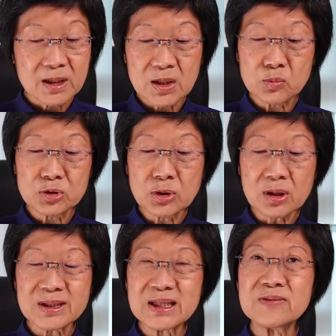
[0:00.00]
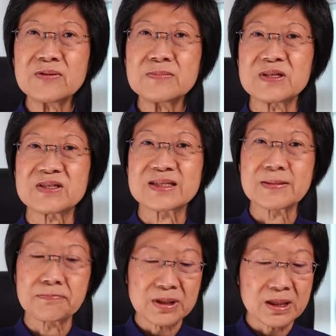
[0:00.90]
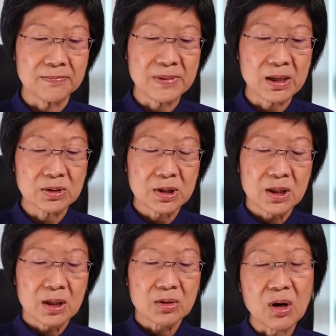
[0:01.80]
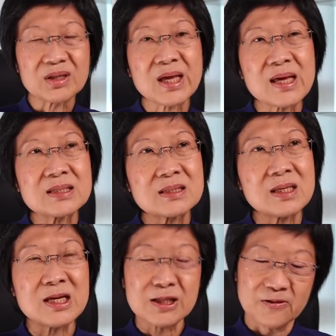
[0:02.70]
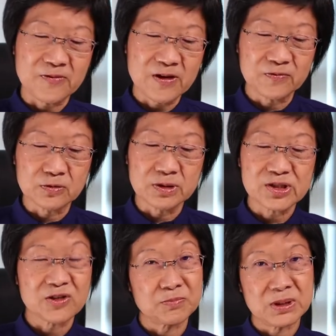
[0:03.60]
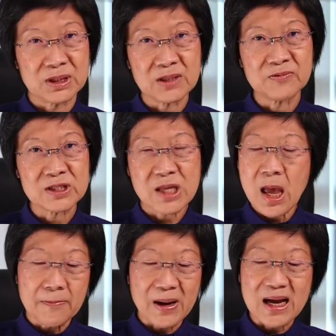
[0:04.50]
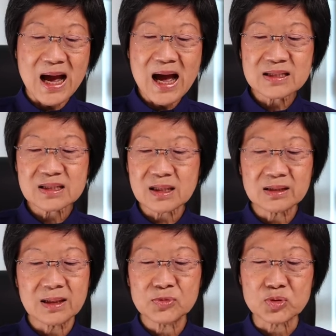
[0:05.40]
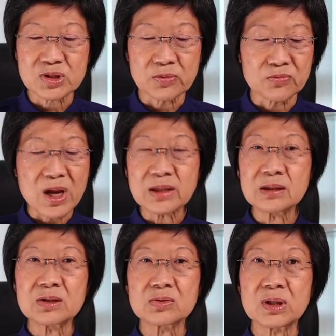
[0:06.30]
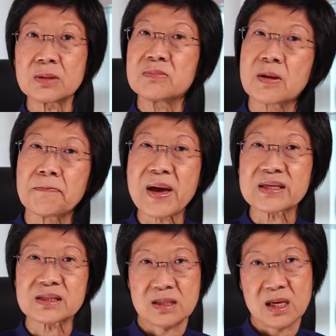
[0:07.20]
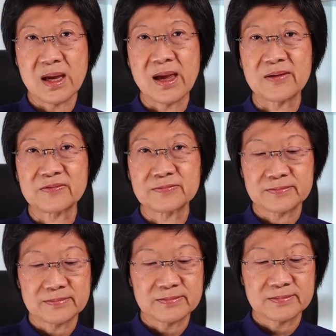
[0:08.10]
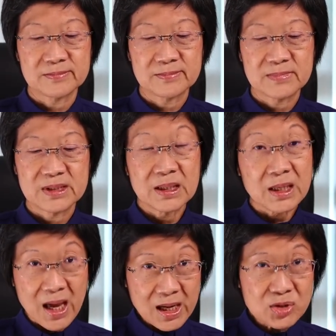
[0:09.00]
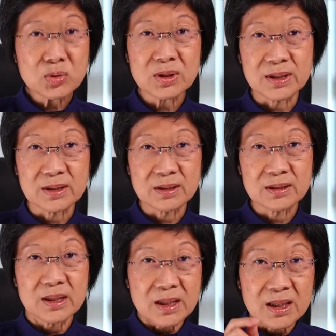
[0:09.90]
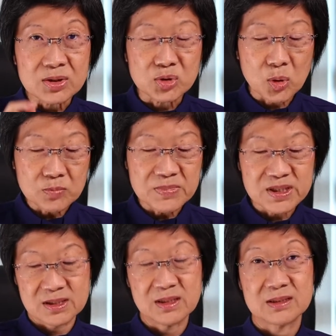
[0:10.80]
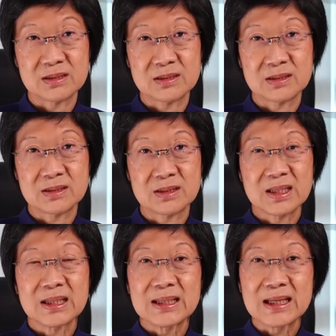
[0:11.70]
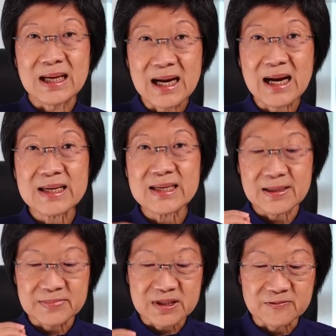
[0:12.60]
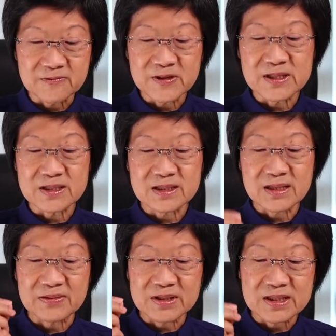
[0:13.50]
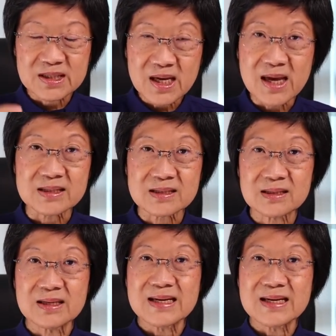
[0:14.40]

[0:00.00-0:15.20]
It would not even be simply about God testing the faithfulness of believers by asking them to surrender to Him the best they have. Actually, and don't miss this, I am convinced that the test,